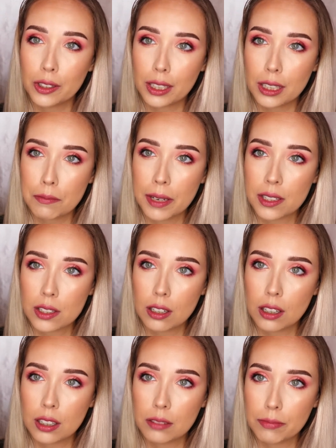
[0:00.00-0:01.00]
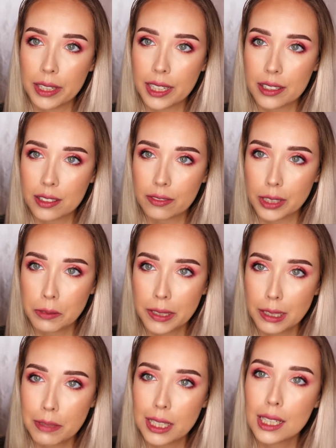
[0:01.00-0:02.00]
Look at the mask on my desk in front of me
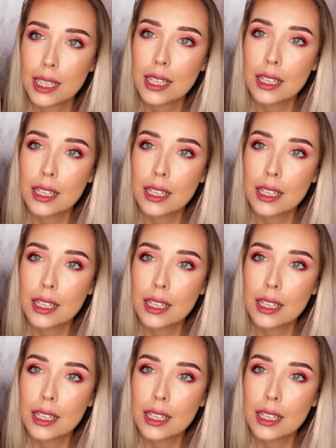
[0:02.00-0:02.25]
in the mirror.